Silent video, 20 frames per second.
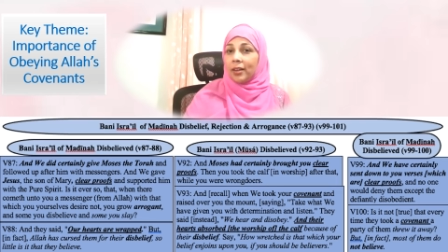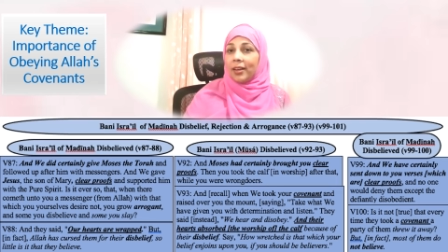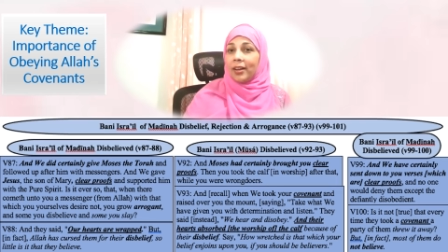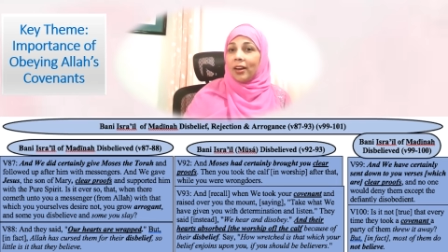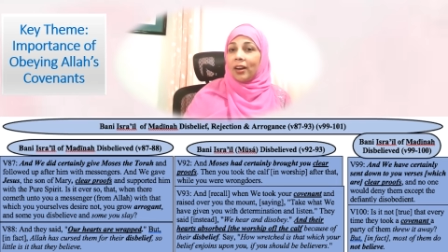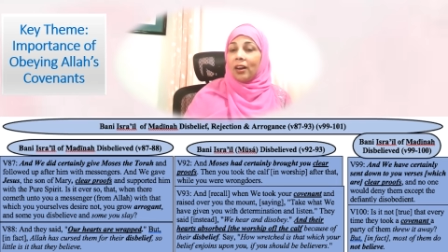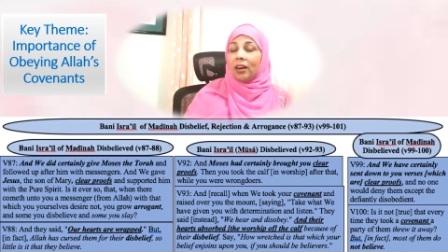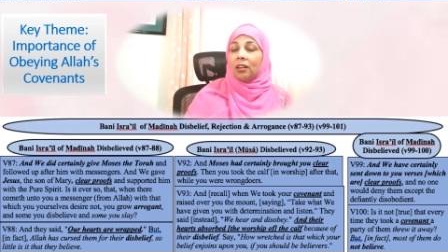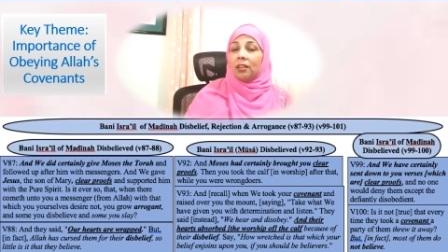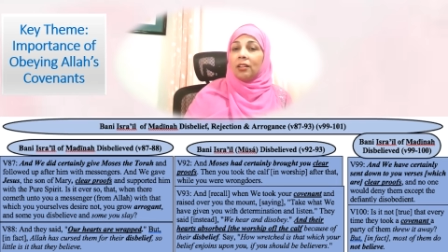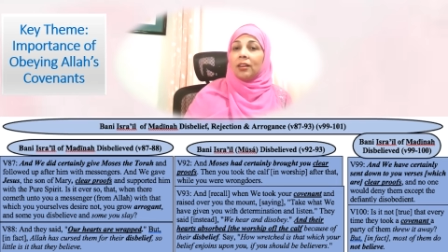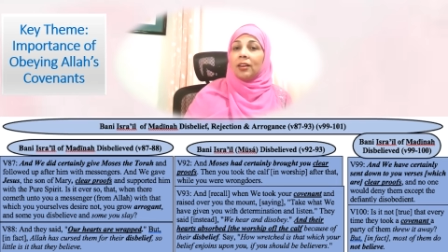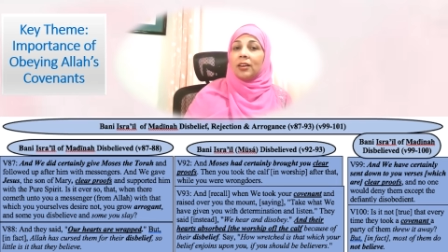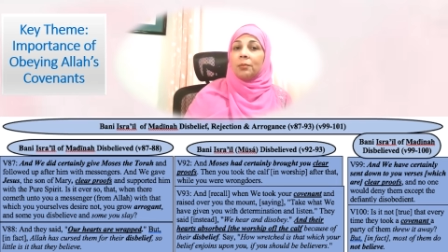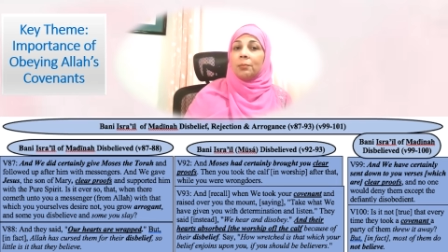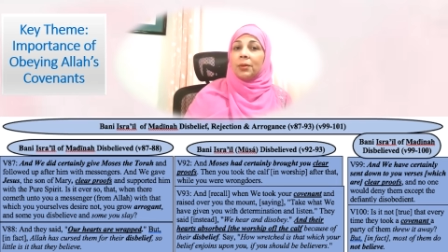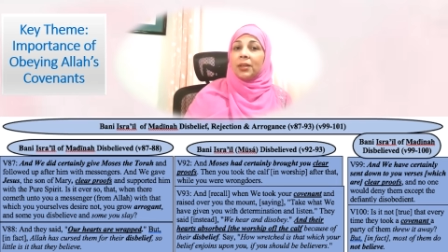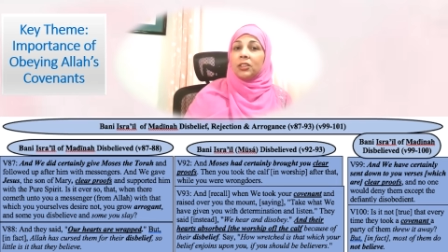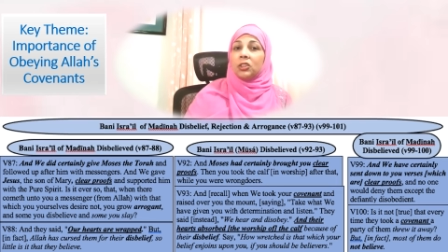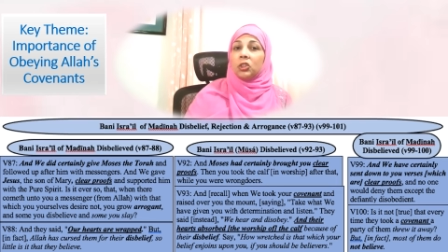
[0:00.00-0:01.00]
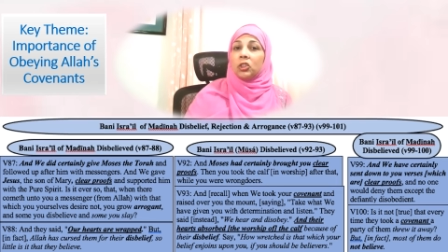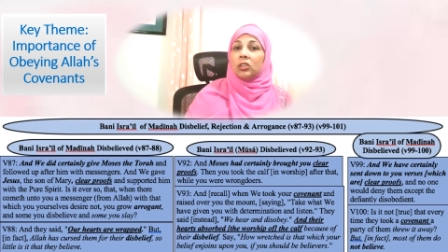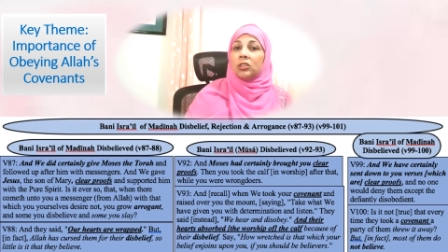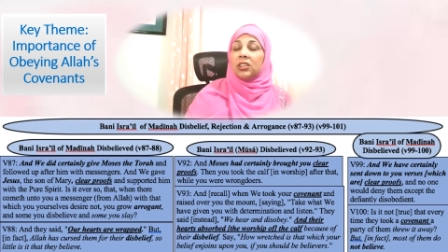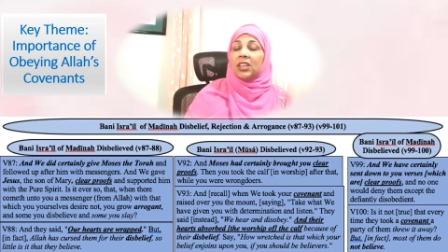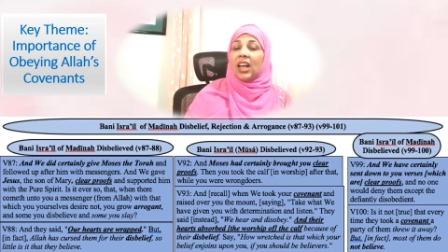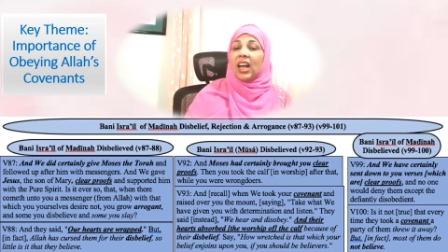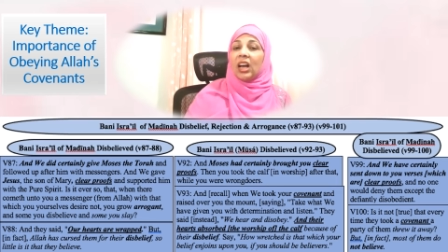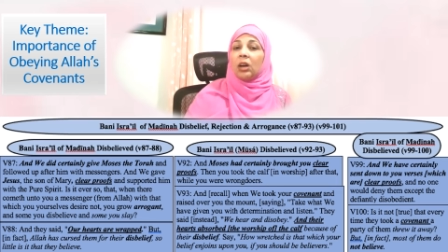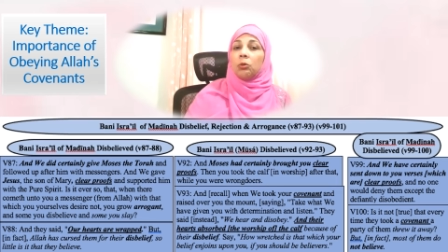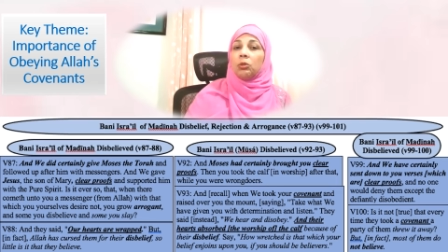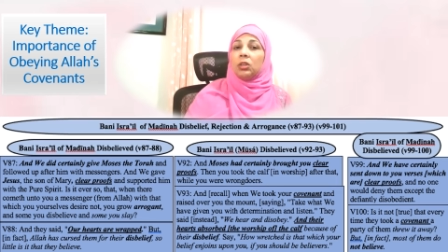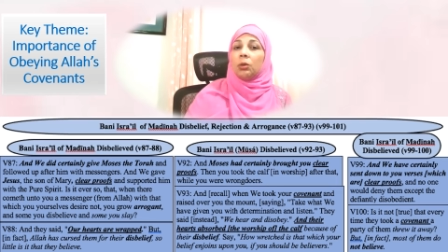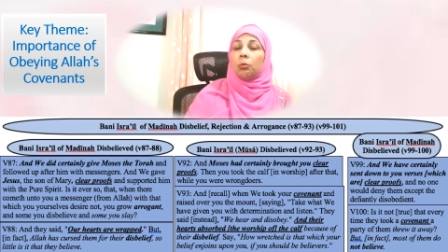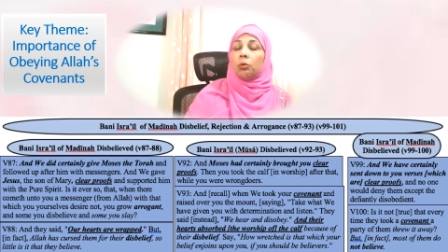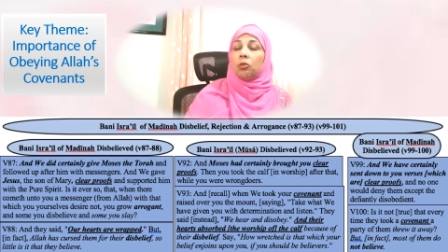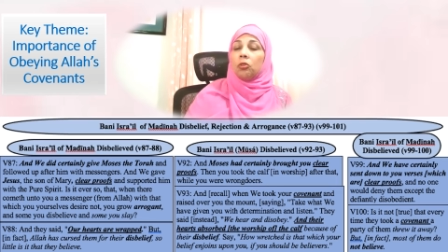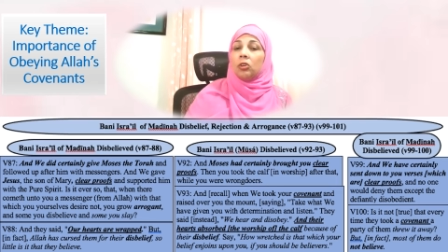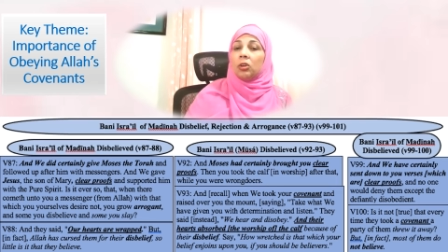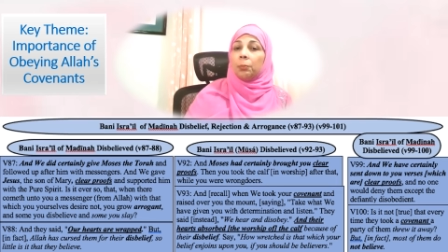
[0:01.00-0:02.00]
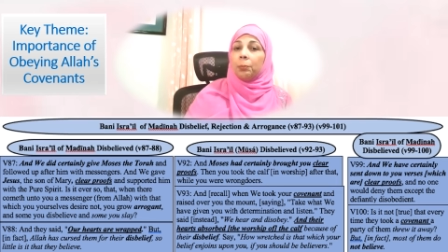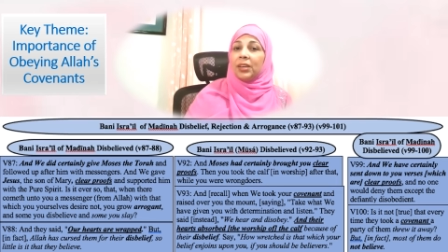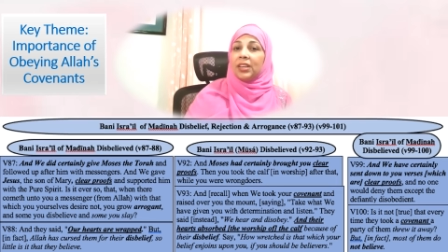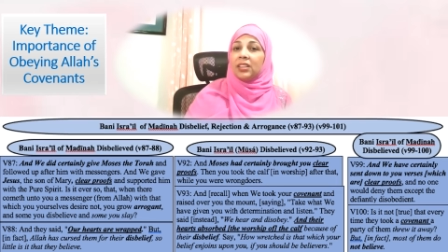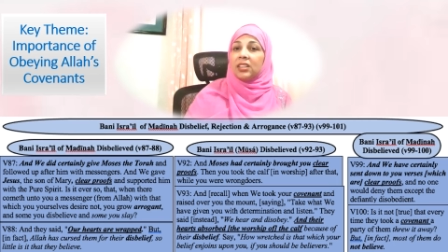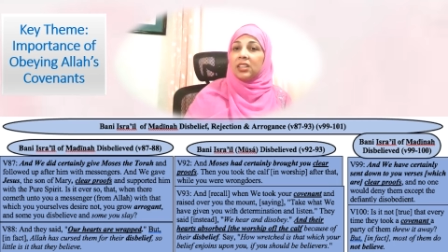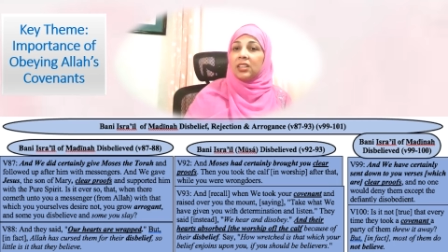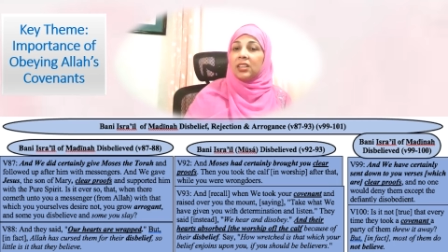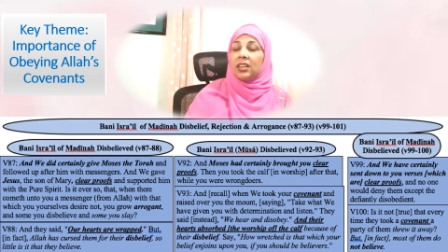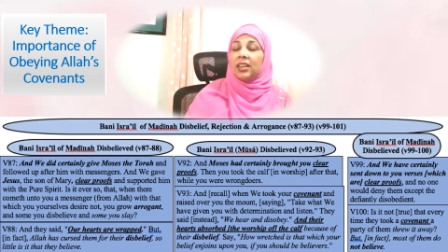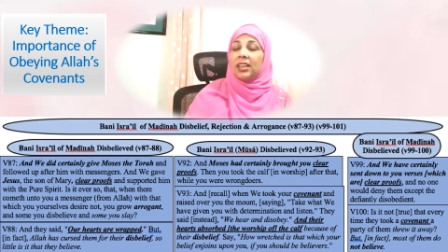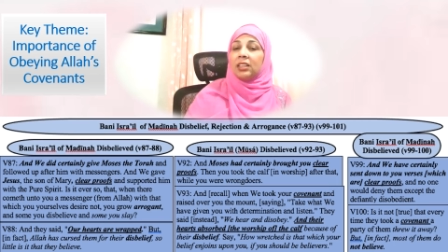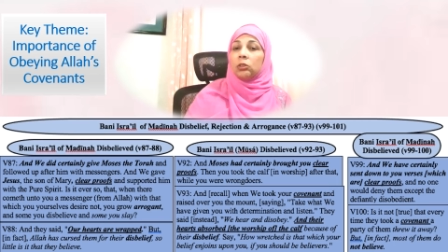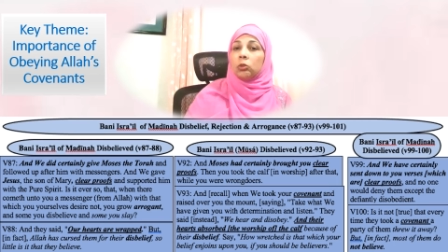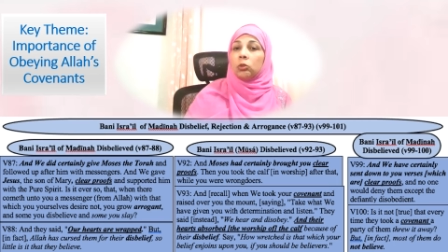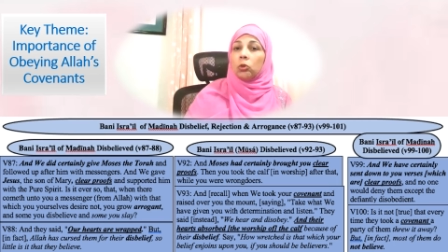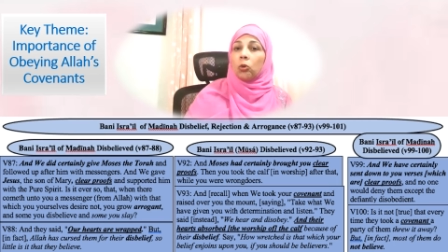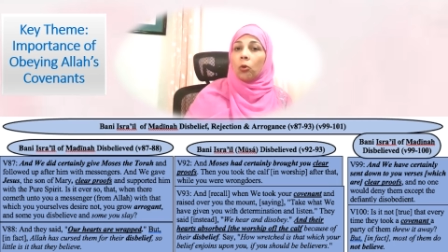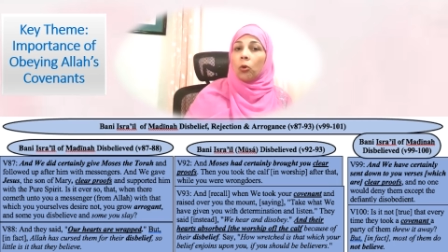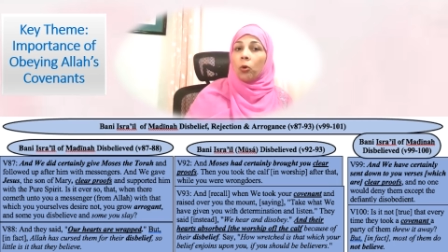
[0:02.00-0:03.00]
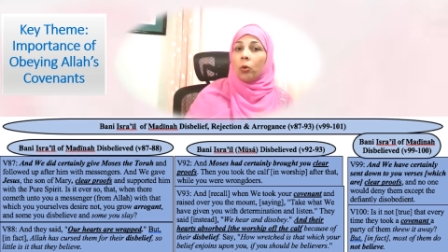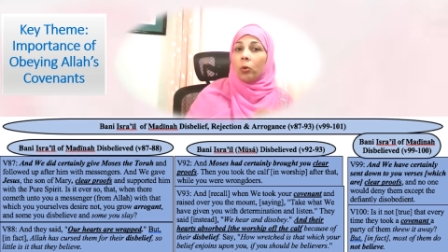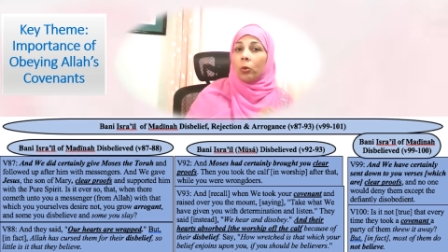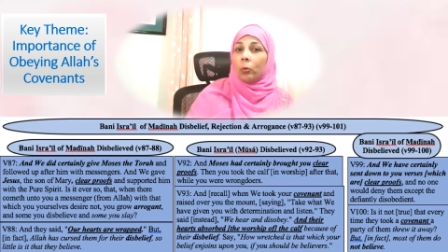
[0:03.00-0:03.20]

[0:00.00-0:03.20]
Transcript: Allah mentions how they would repeatedly throw